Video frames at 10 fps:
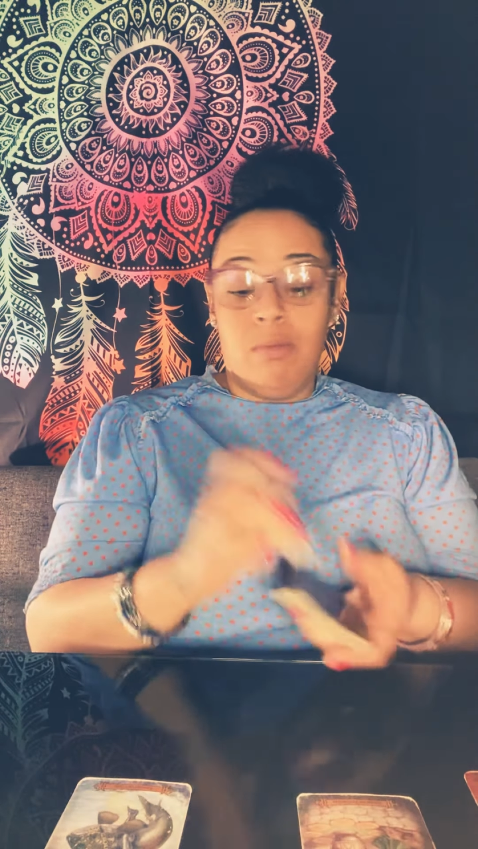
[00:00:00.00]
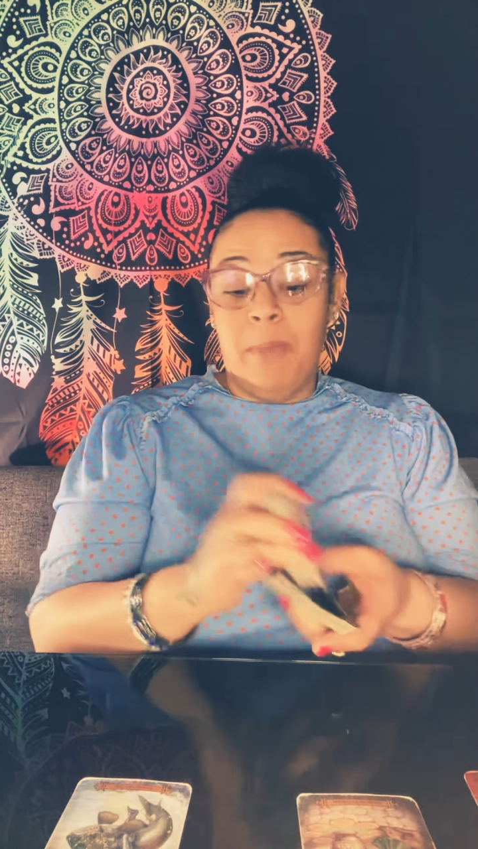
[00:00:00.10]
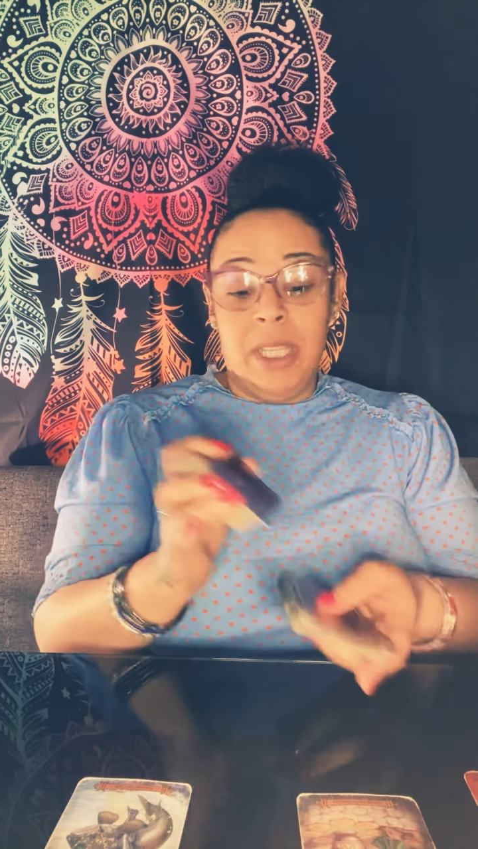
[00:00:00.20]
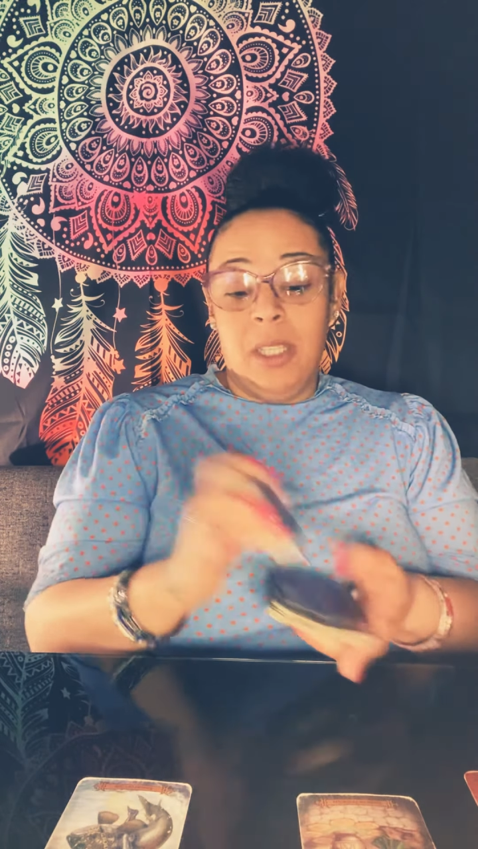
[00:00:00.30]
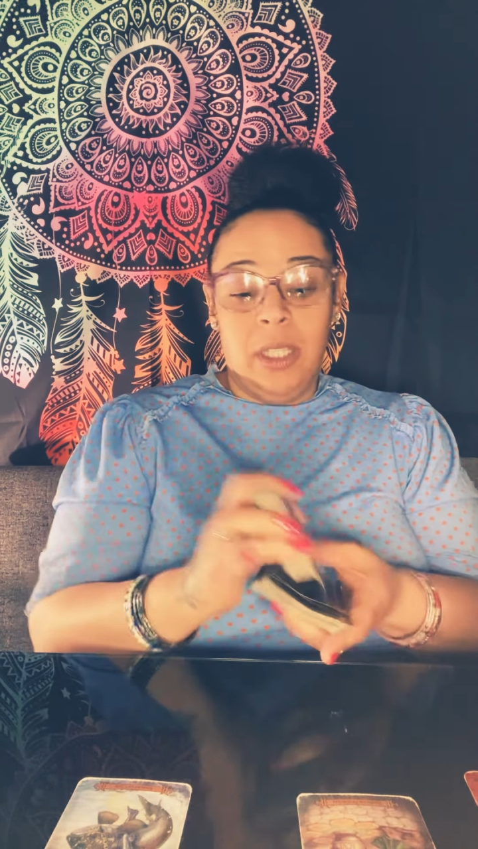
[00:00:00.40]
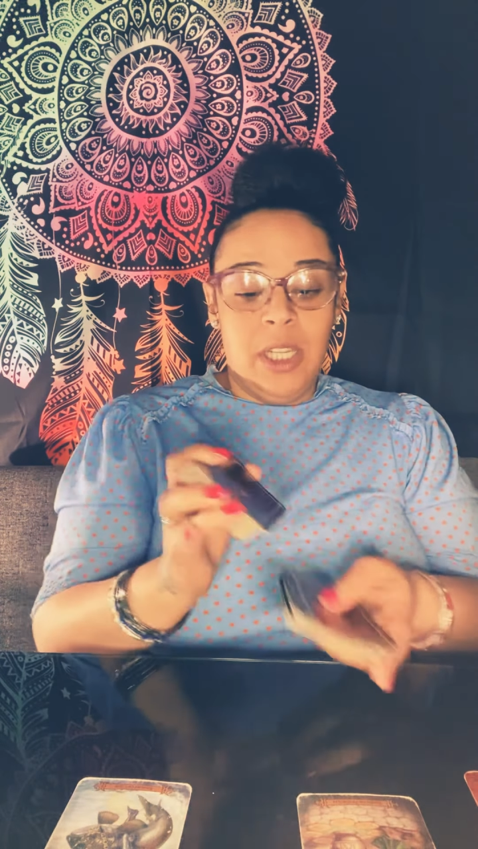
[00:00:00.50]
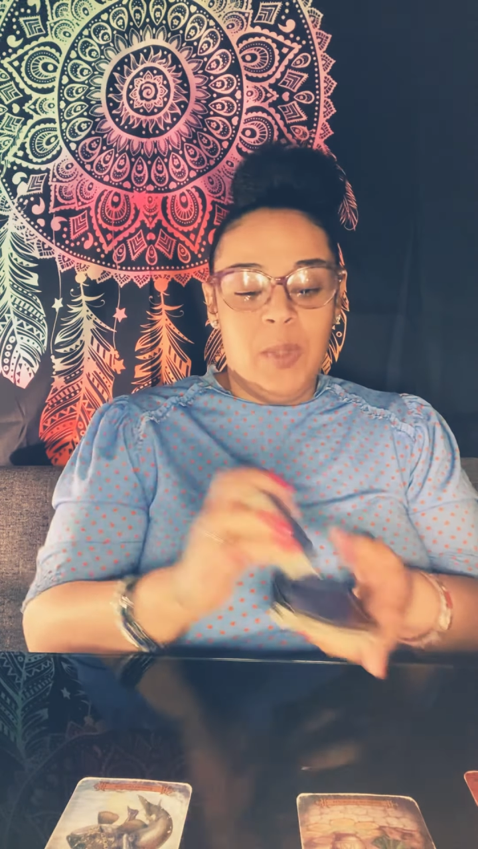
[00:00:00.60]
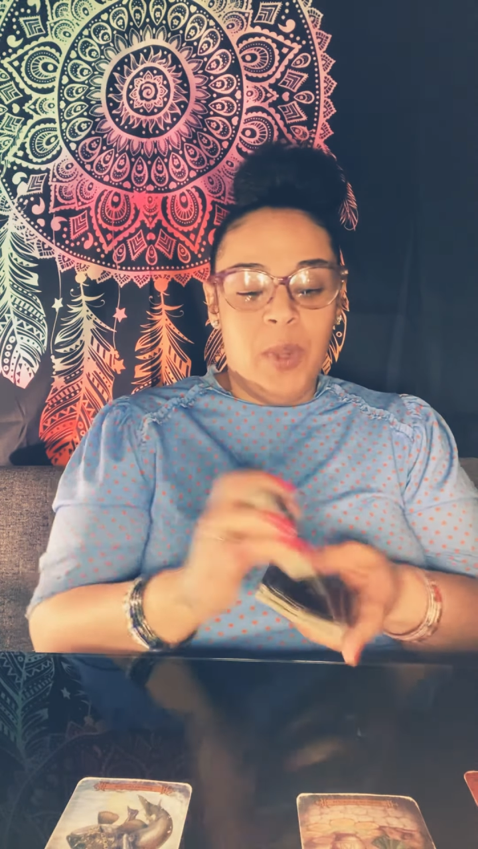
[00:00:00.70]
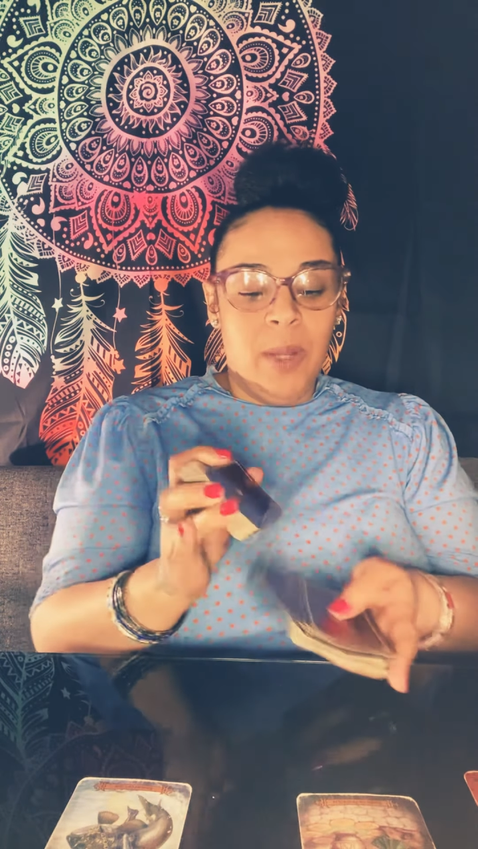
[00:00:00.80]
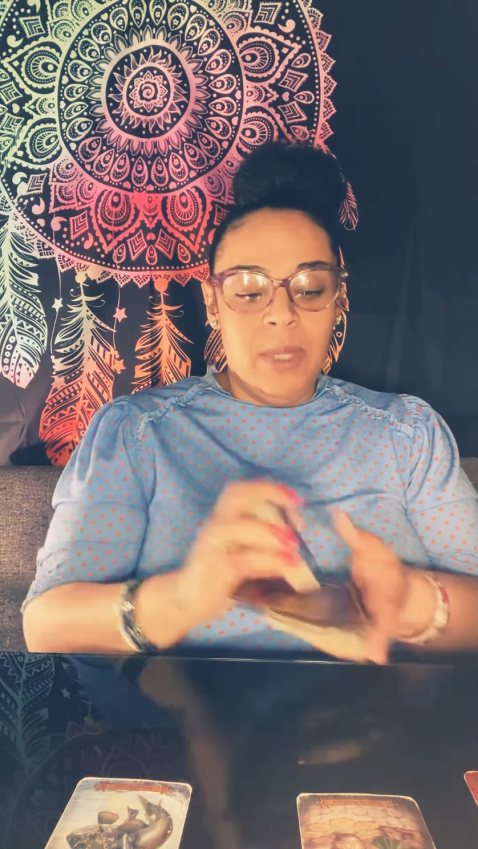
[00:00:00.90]
basically.
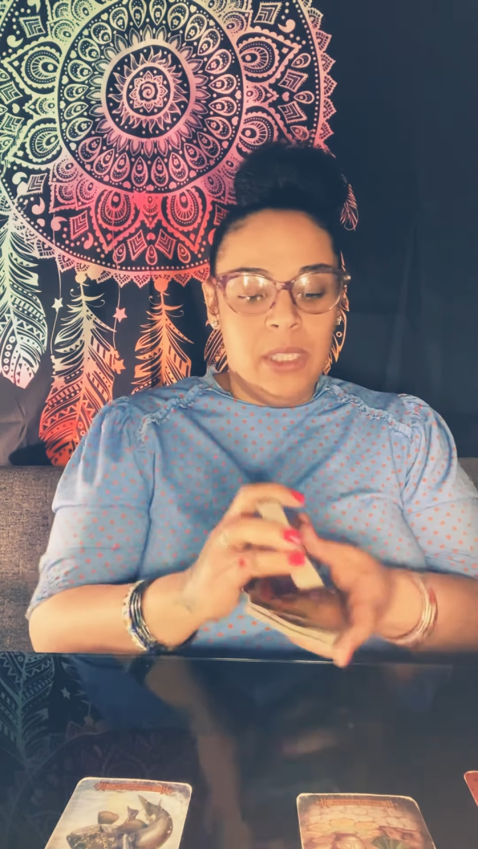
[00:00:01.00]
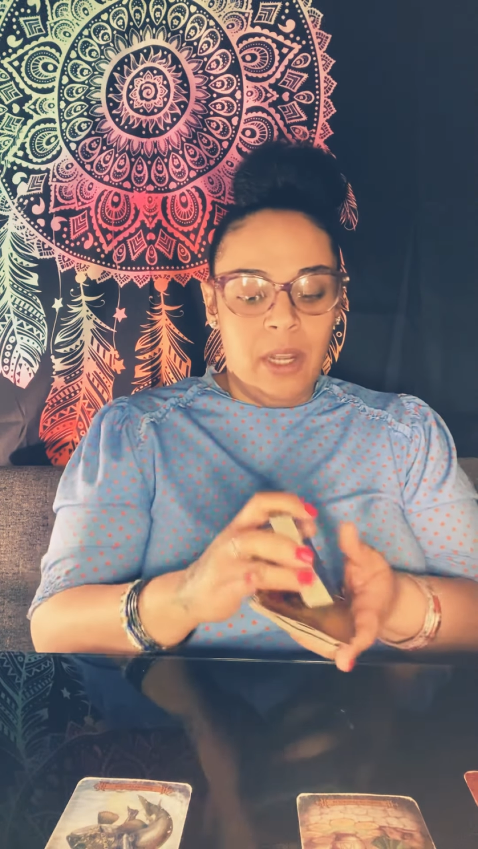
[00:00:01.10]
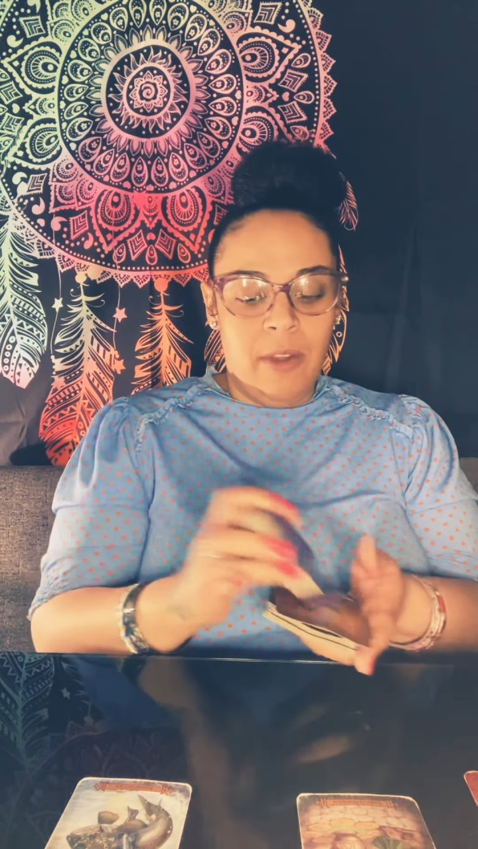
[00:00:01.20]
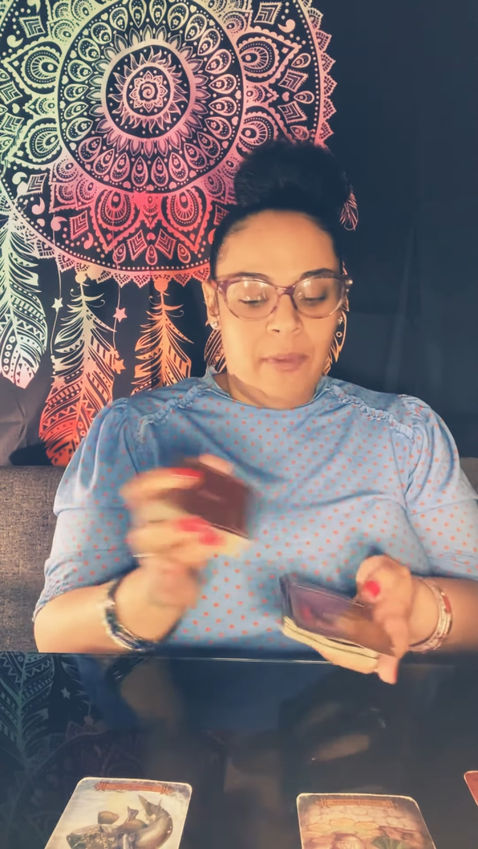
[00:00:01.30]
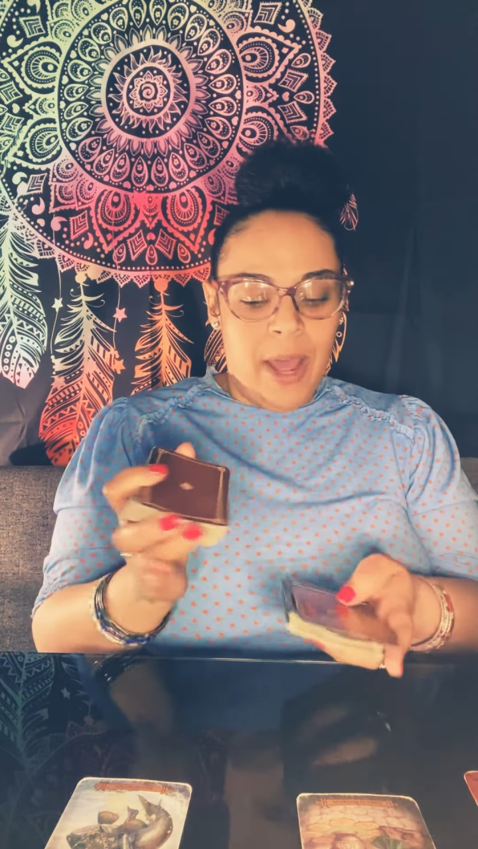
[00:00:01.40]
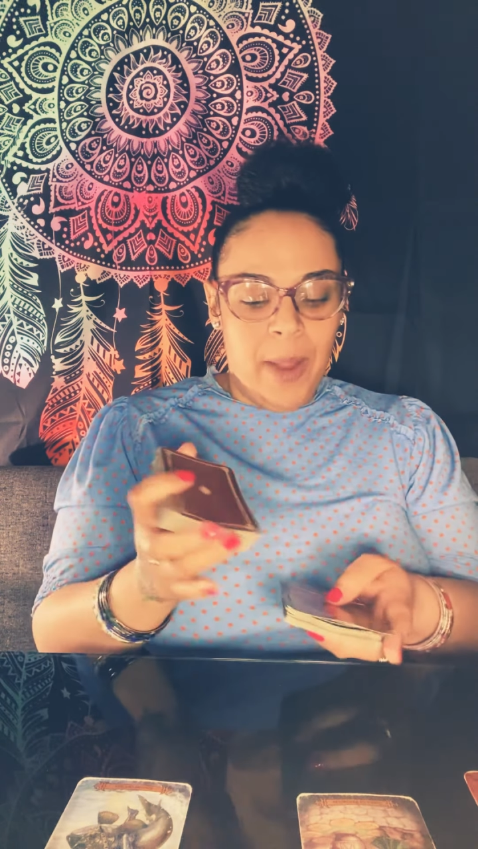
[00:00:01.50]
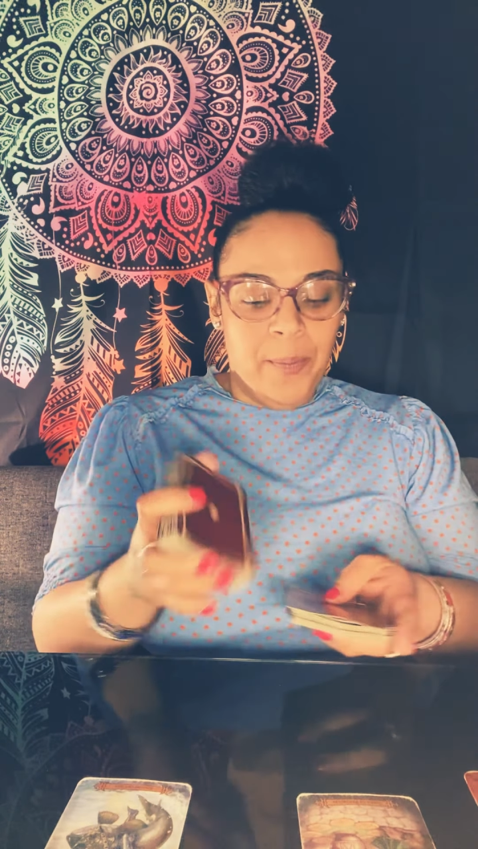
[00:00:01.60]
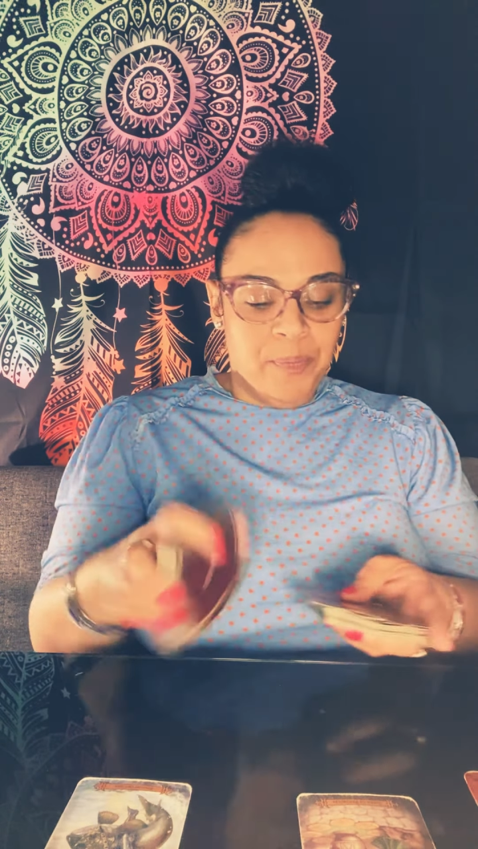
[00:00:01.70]
Spirit, please clarify.